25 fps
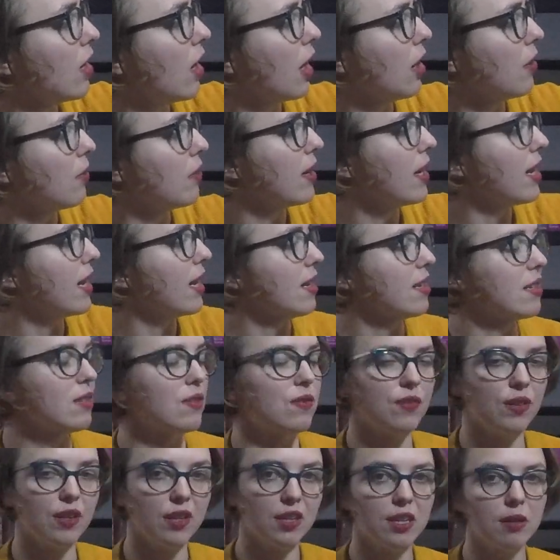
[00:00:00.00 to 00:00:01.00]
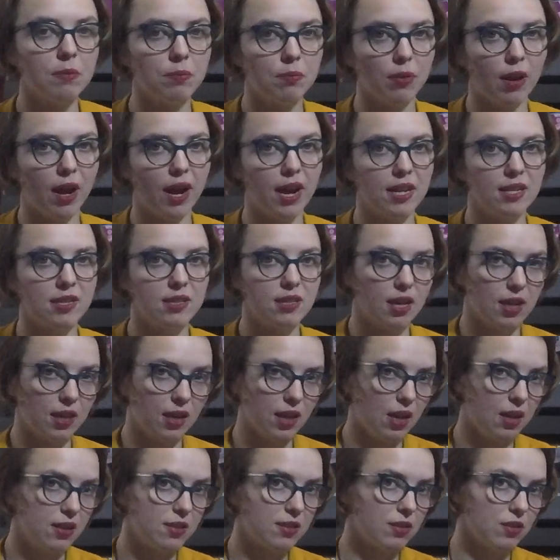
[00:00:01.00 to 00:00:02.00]
are reading as very bright and
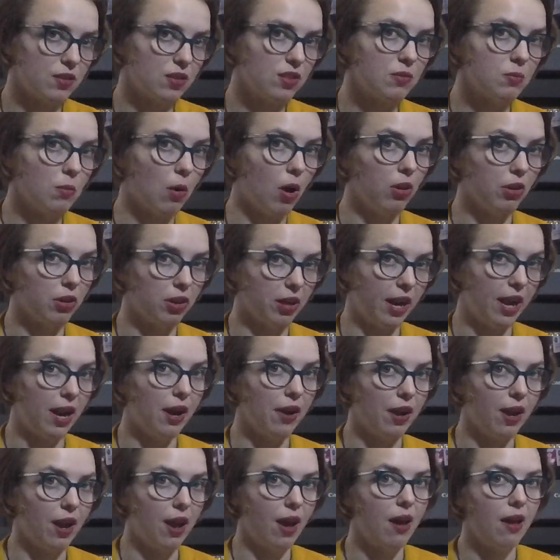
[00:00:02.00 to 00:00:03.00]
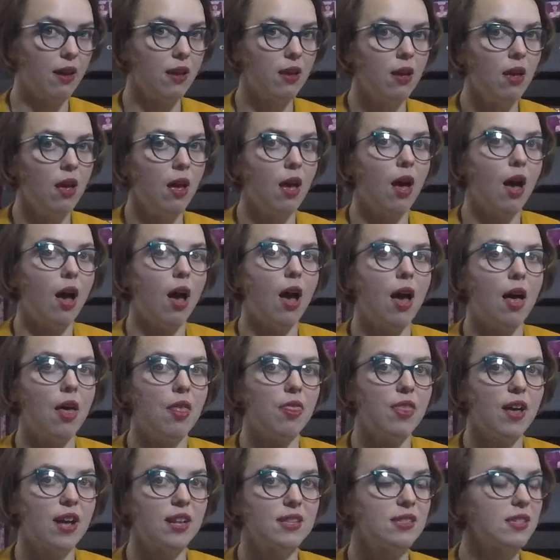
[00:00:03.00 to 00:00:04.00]
kind of it's a smaller area.
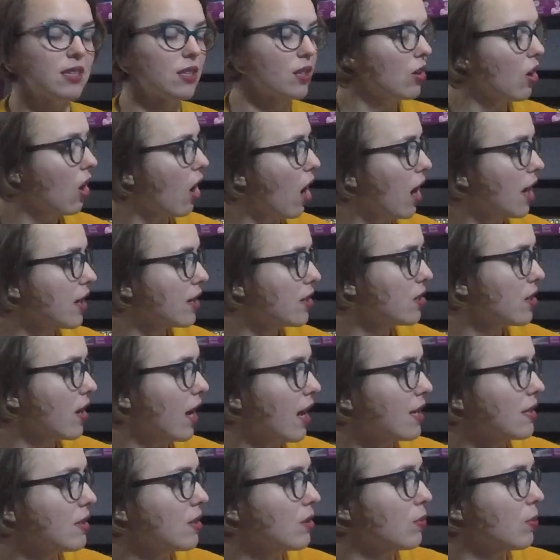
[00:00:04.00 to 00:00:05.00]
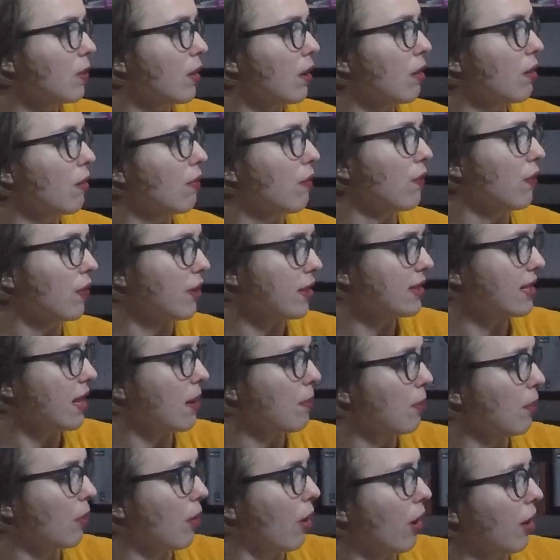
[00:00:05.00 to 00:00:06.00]
That's in contrast with, for
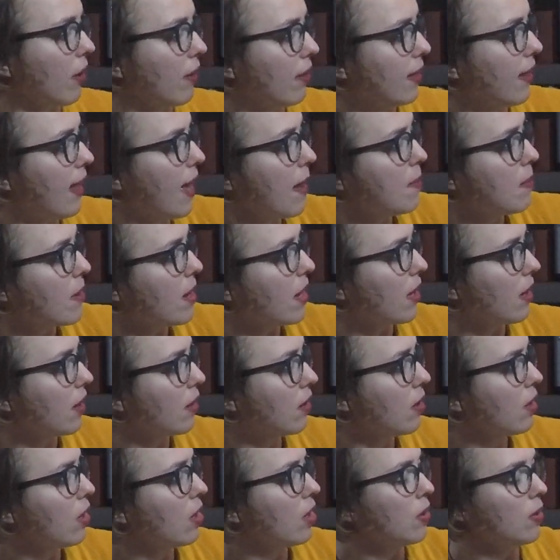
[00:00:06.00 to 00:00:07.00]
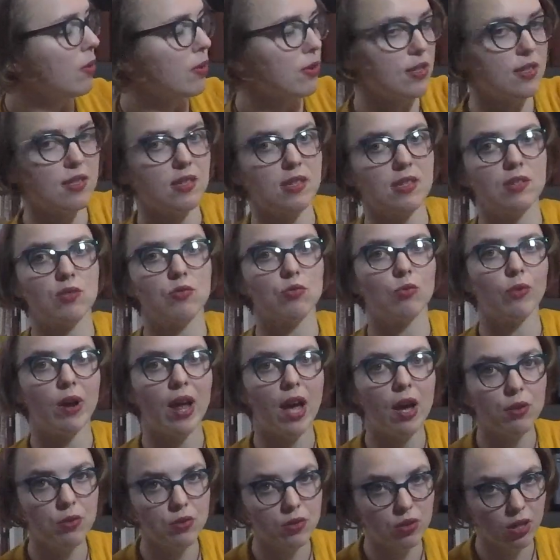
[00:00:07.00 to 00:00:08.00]
example, our lemon, which is this
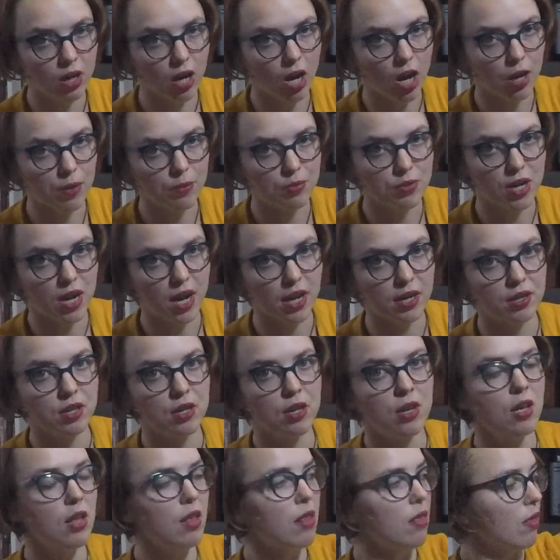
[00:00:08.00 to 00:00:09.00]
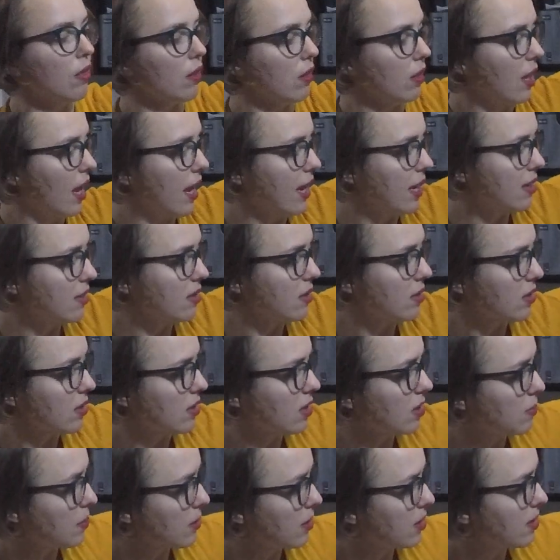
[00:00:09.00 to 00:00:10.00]
rounder object. The light is
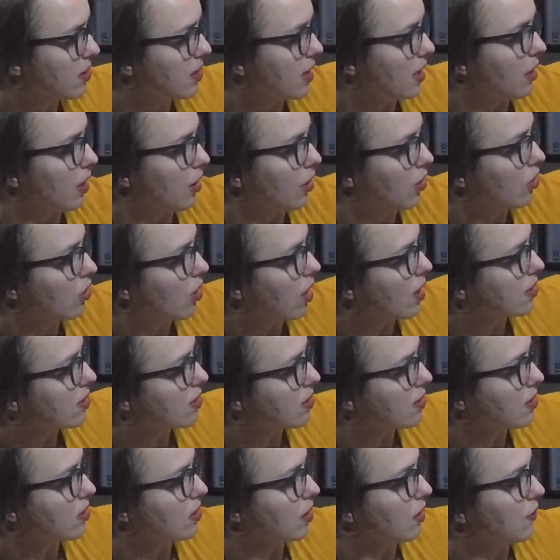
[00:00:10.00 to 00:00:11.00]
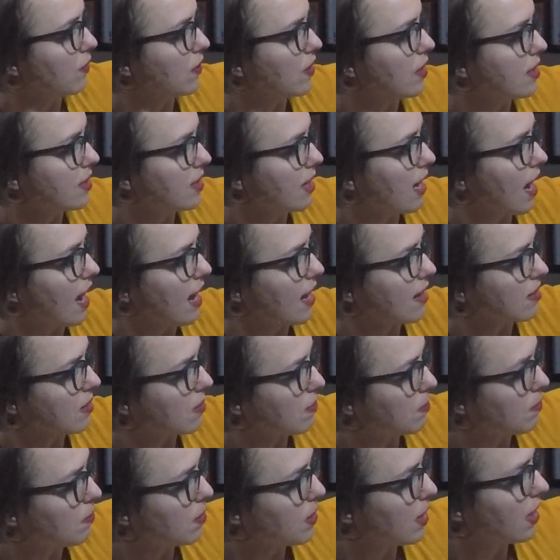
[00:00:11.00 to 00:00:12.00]
dispersing across the surface. It has a
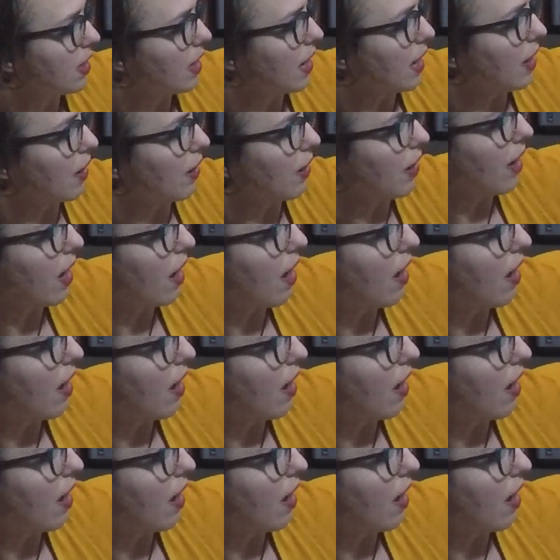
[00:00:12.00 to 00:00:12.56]
big area